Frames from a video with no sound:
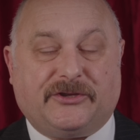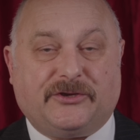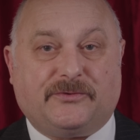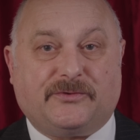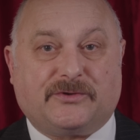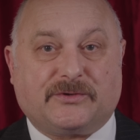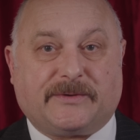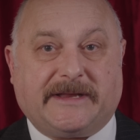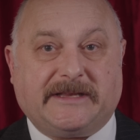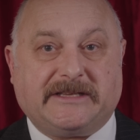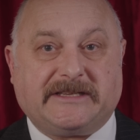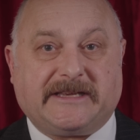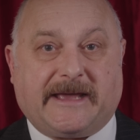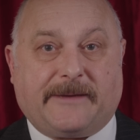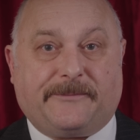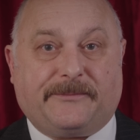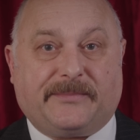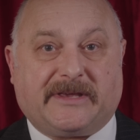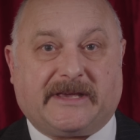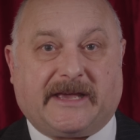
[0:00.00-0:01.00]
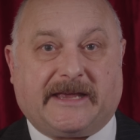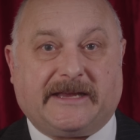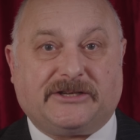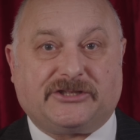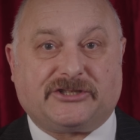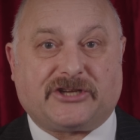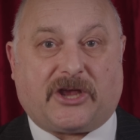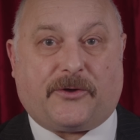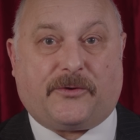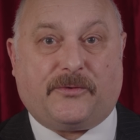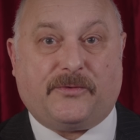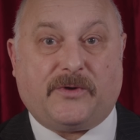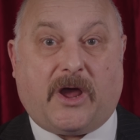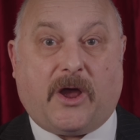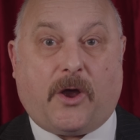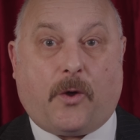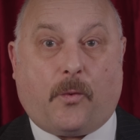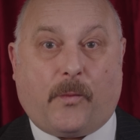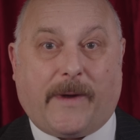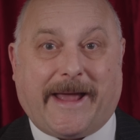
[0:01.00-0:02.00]
new twenty M P H zone
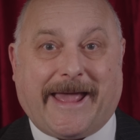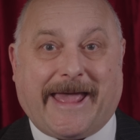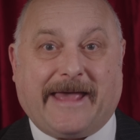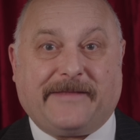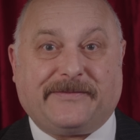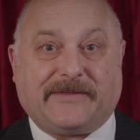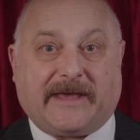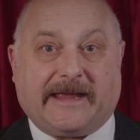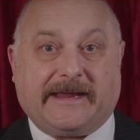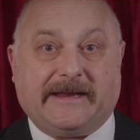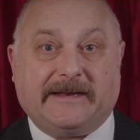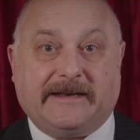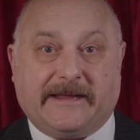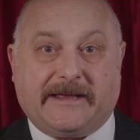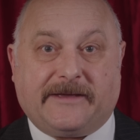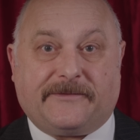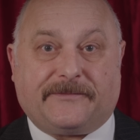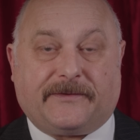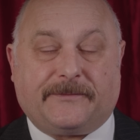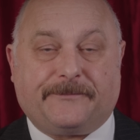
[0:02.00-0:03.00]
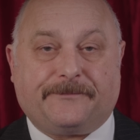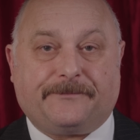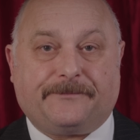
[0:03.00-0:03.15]
where they live.